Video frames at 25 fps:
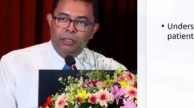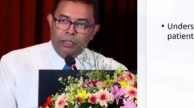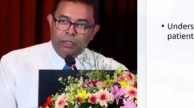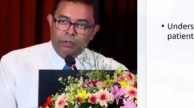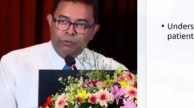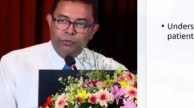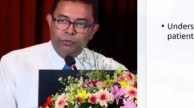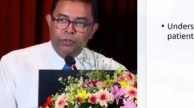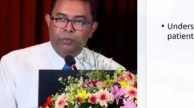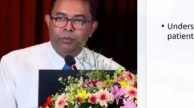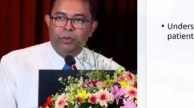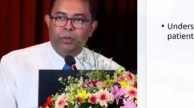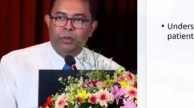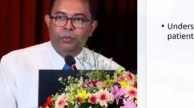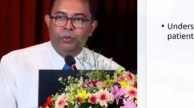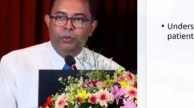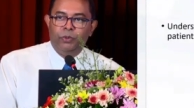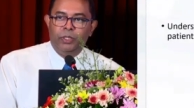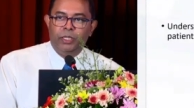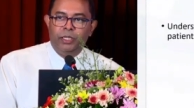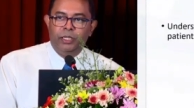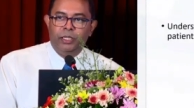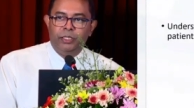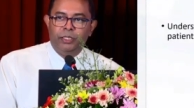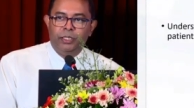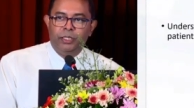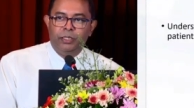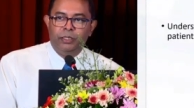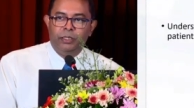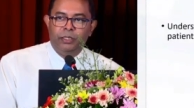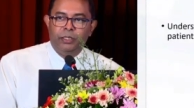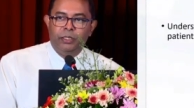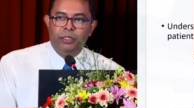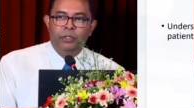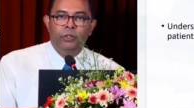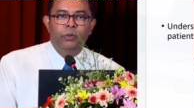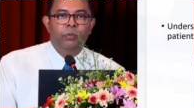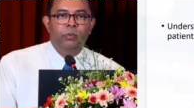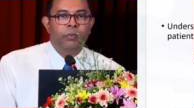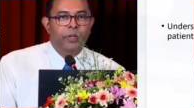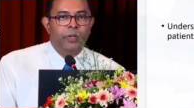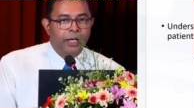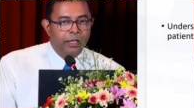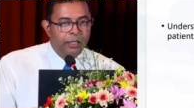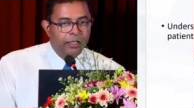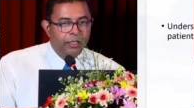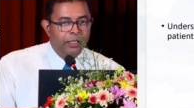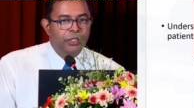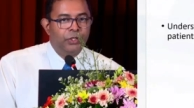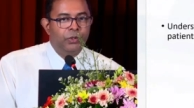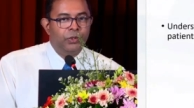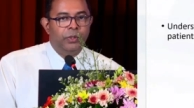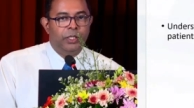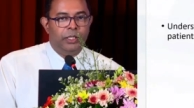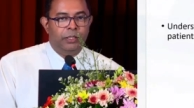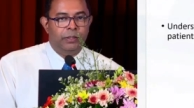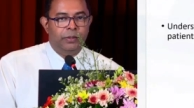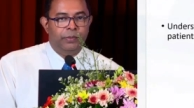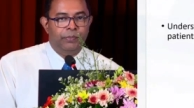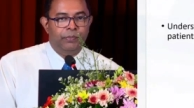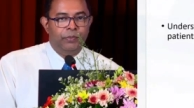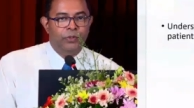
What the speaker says: of the population you practice with.